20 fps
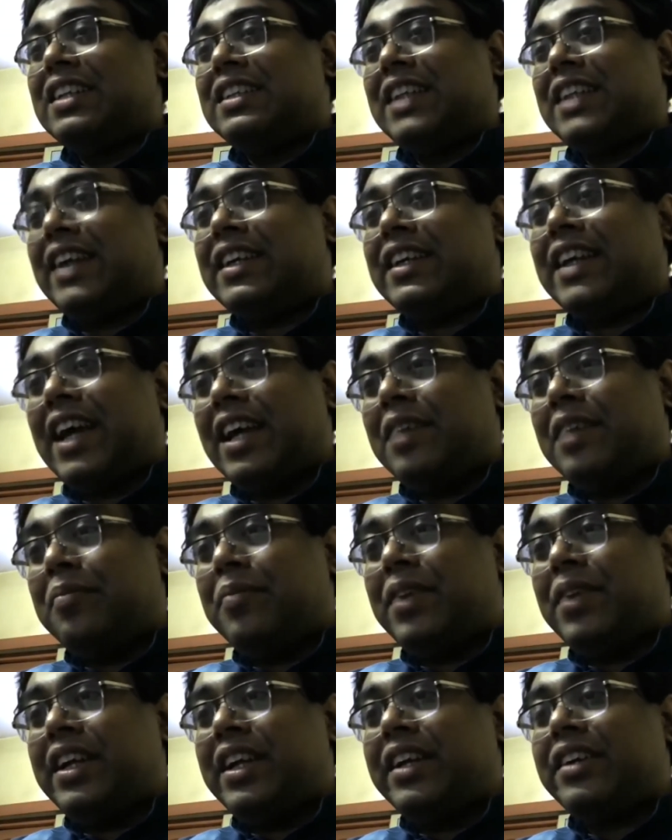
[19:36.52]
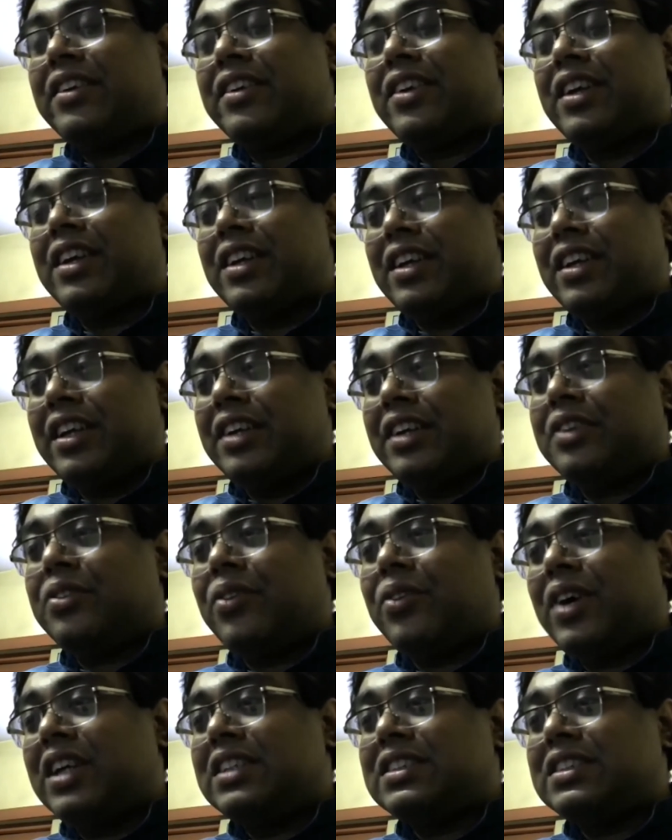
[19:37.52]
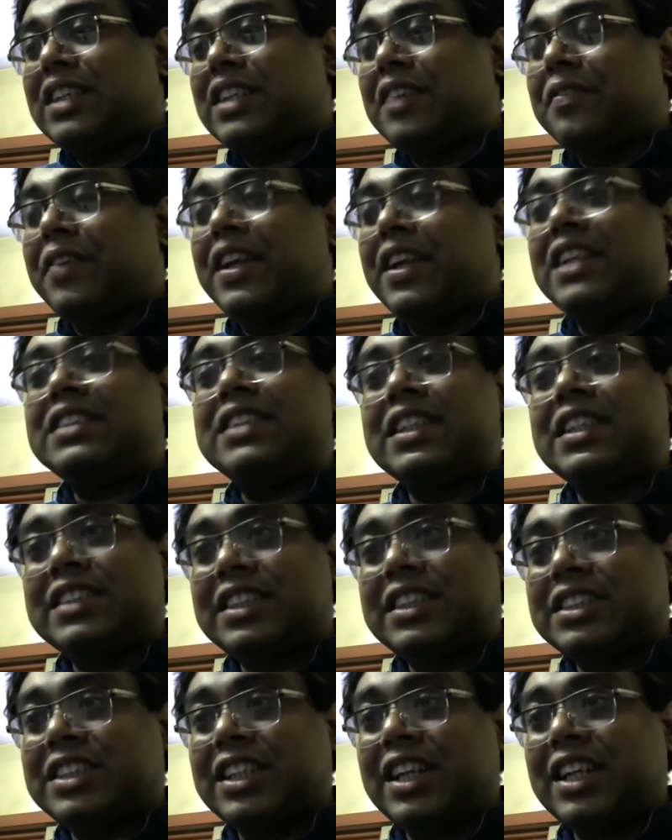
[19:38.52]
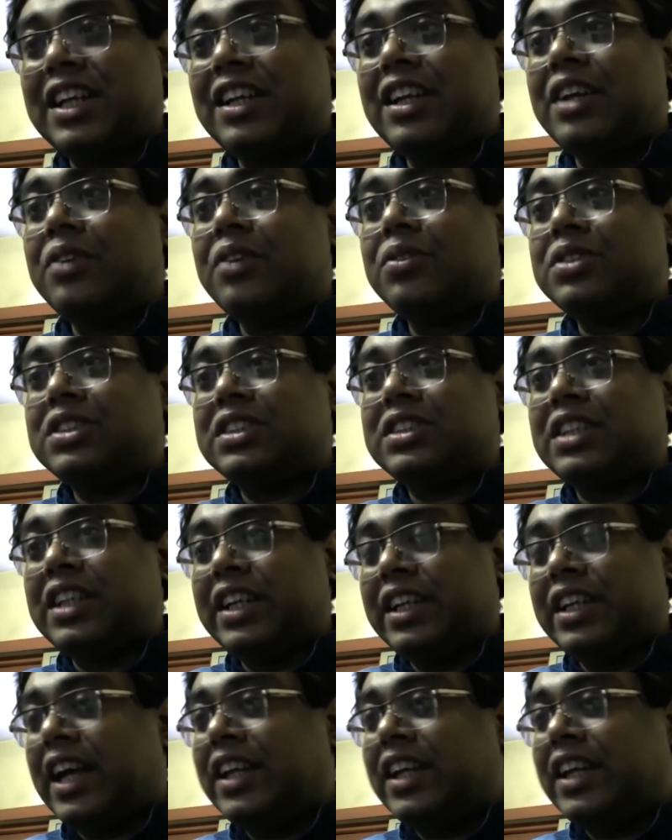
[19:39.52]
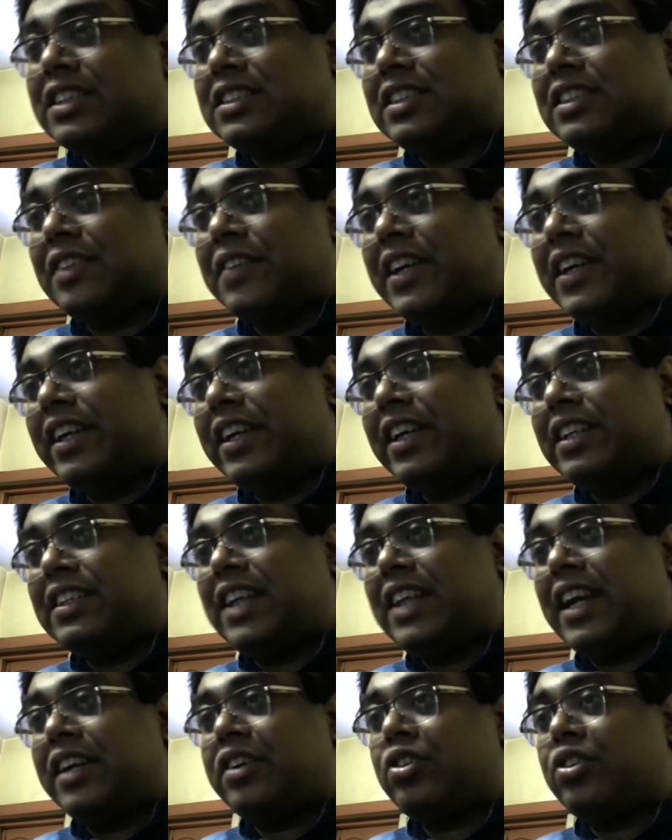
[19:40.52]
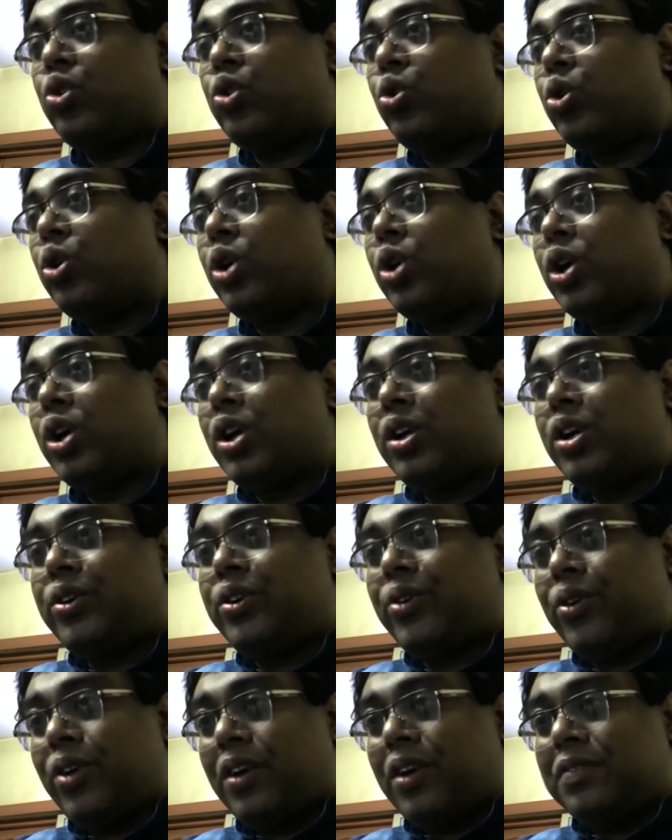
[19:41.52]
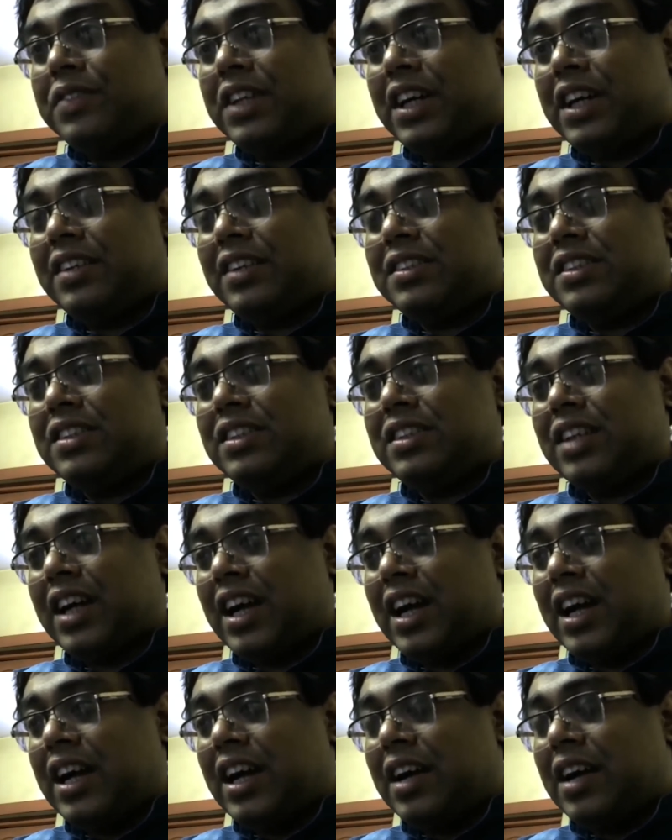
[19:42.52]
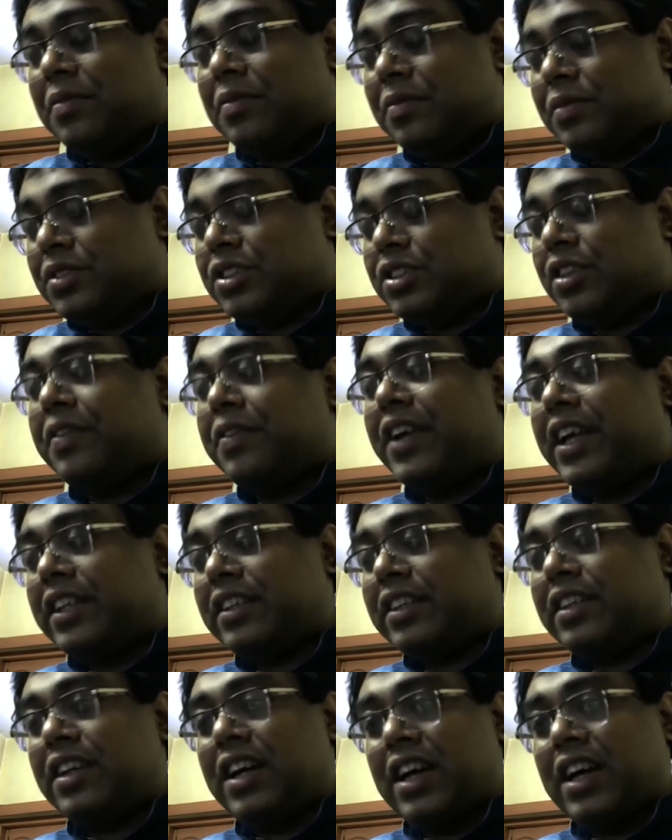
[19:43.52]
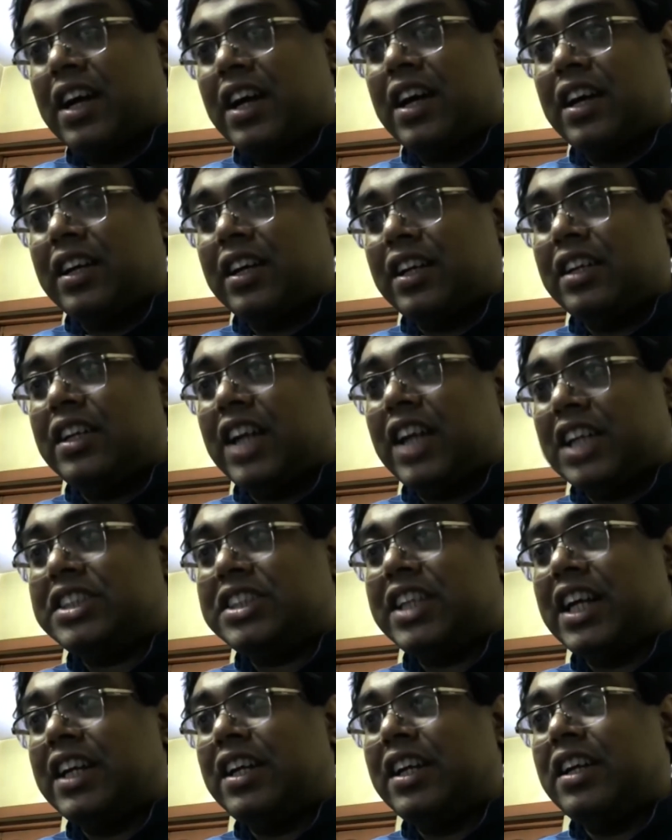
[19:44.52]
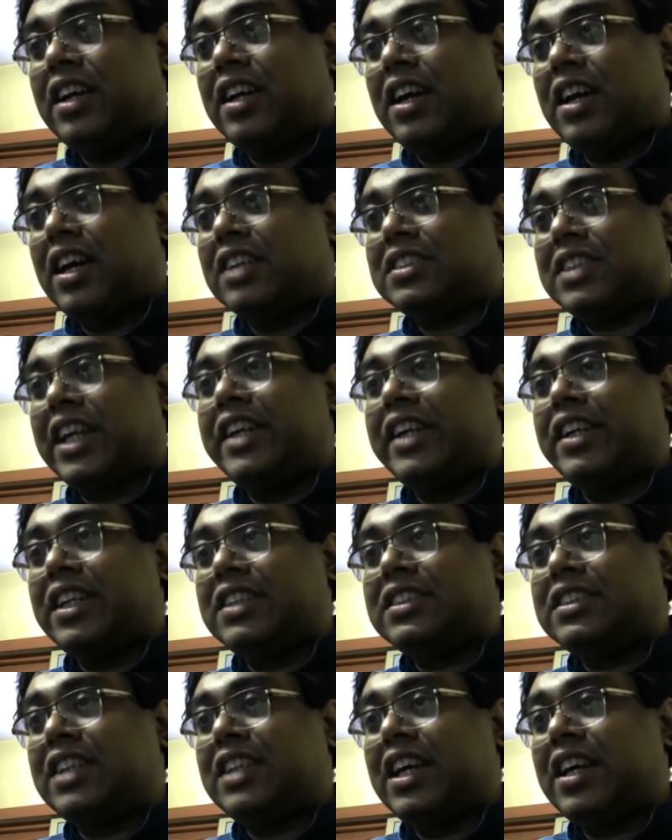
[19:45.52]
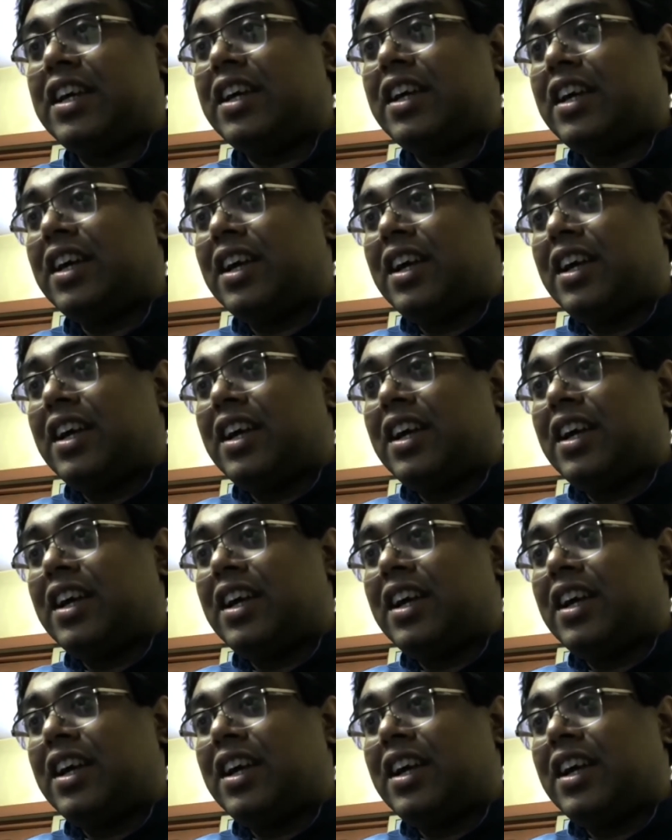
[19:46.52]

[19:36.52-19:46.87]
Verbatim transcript: That time, it it was a very sensational news in 1970 that two two of the uh, Soviet uh, Russian uh, scientists they